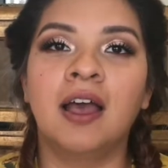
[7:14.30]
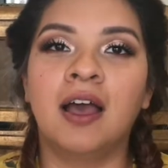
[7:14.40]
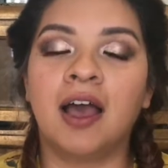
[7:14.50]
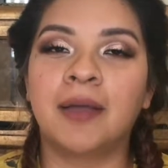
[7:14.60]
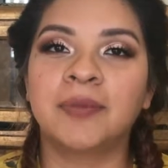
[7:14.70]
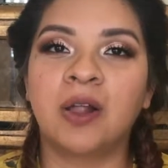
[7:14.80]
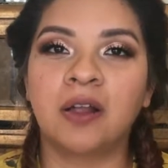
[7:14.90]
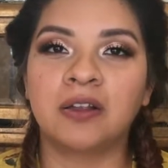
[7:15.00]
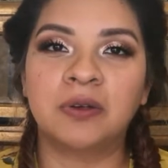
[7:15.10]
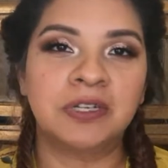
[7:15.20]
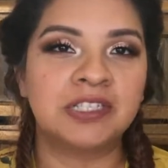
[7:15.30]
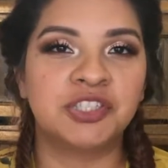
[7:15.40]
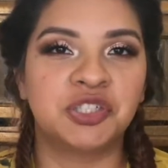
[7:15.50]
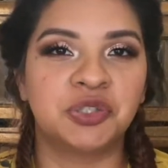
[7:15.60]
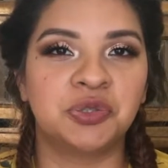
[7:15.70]
I'm not going
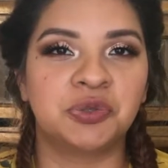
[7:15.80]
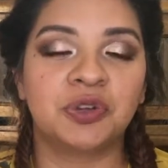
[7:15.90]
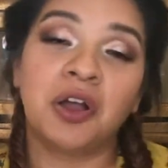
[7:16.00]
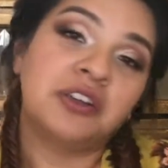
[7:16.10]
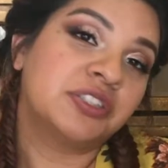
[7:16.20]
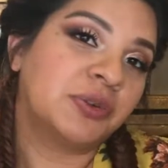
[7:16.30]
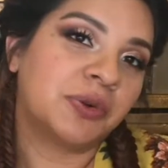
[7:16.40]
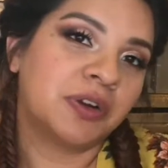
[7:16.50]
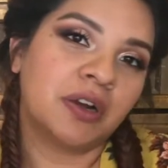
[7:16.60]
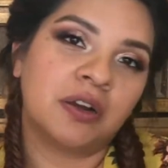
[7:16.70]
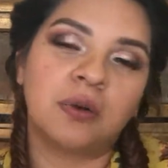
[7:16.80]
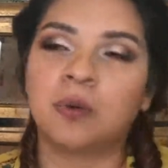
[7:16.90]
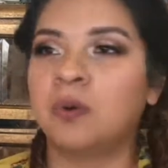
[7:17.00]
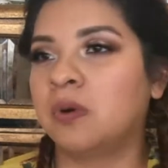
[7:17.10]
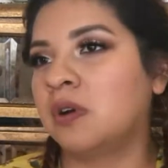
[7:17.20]
to contour
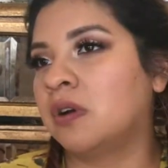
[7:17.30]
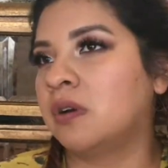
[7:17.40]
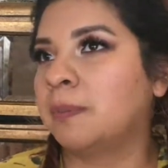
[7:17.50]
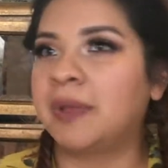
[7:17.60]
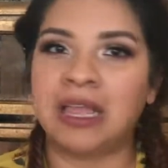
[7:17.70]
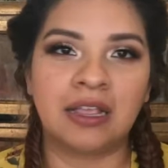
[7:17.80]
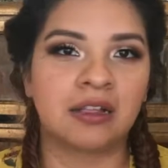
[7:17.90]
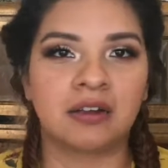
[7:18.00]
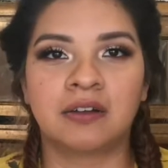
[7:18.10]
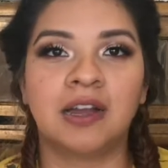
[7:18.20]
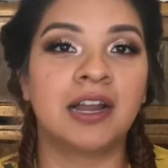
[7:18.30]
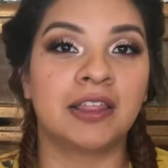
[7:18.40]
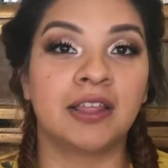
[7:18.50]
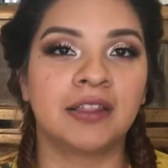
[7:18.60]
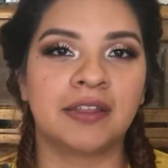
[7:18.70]
or bake or
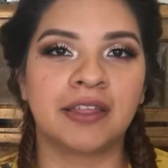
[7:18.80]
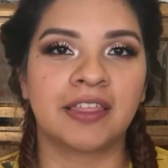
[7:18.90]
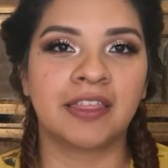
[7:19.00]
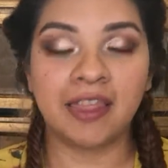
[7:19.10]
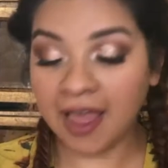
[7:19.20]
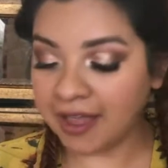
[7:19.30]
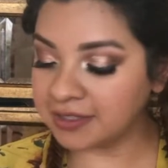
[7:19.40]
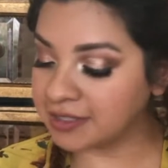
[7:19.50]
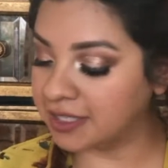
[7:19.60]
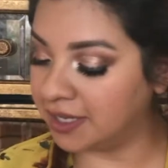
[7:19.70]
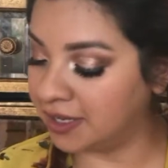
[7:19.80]
anything like that.